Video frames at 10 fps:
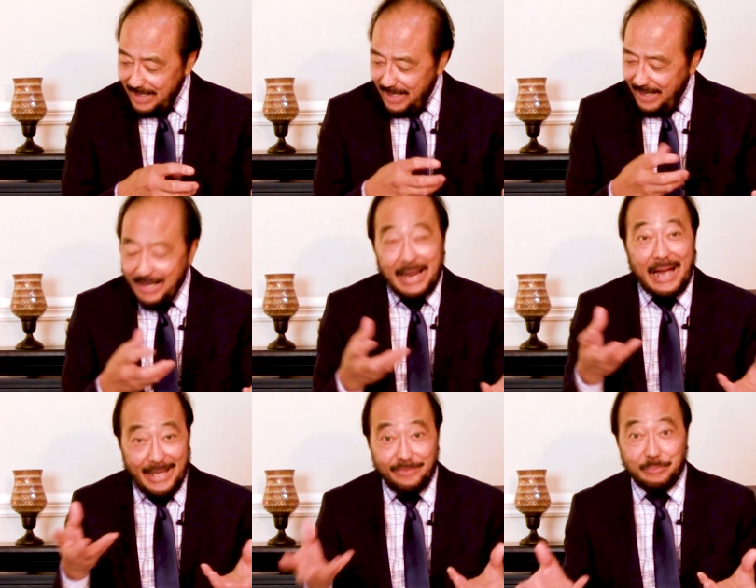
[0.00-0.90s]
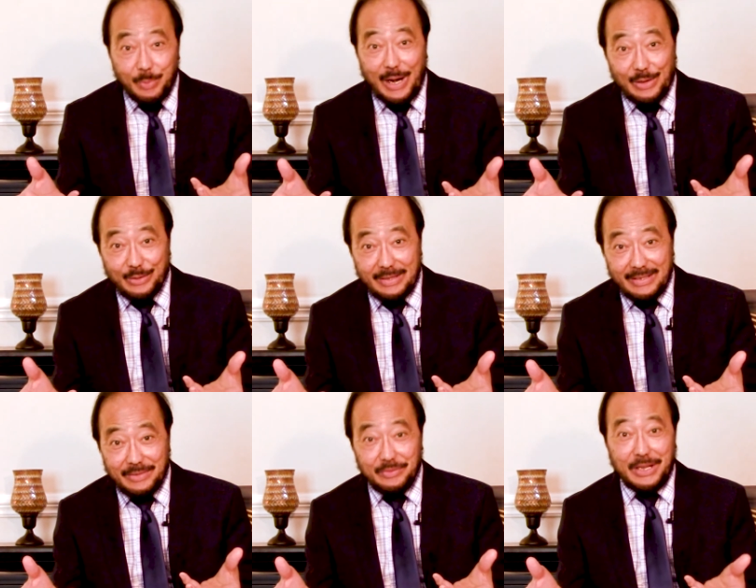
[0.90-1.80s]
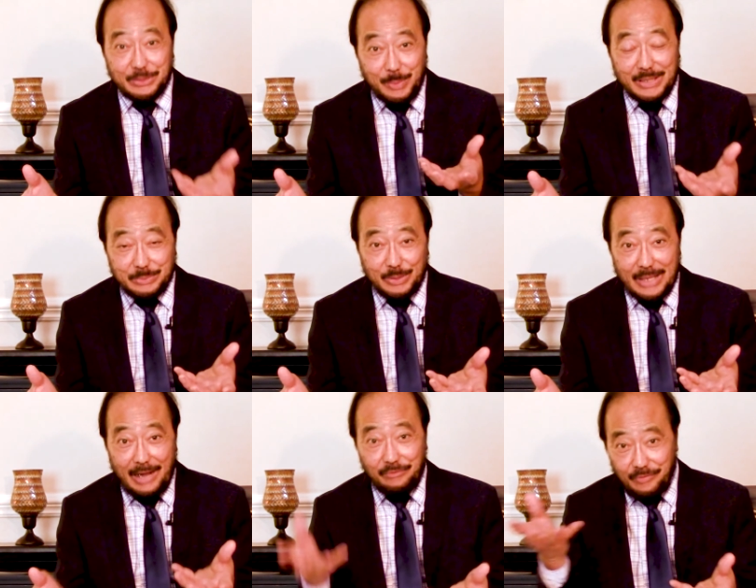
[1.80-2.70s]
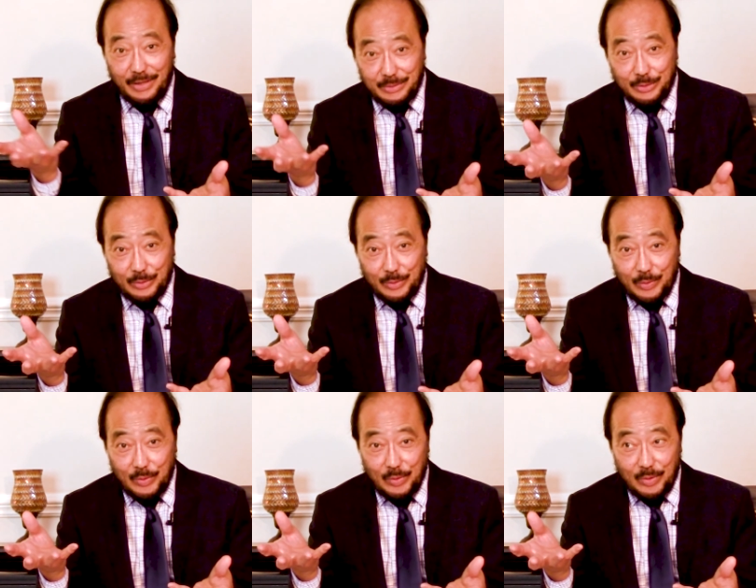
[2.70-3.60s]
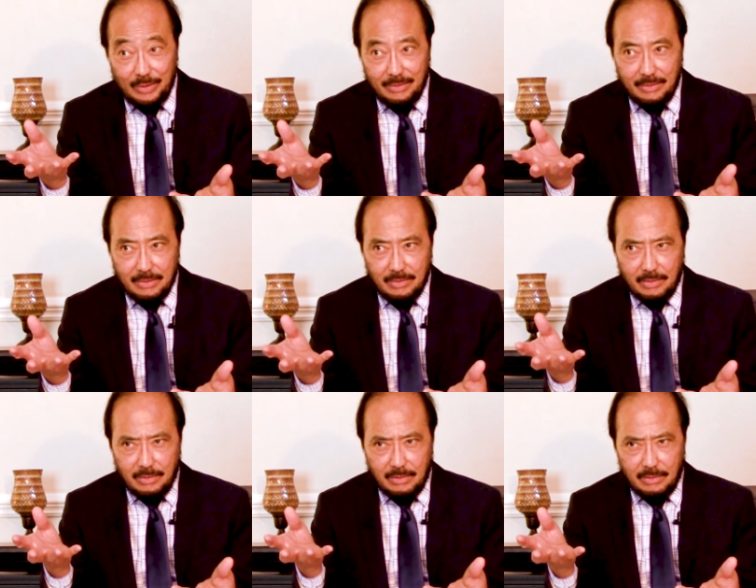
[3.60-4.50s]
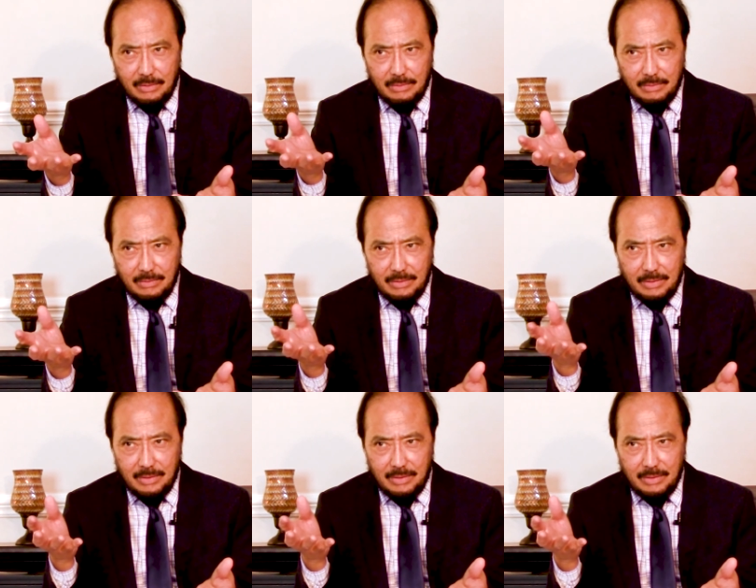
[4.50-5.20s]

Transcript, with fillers: and half proud, if that's possible, half filled, or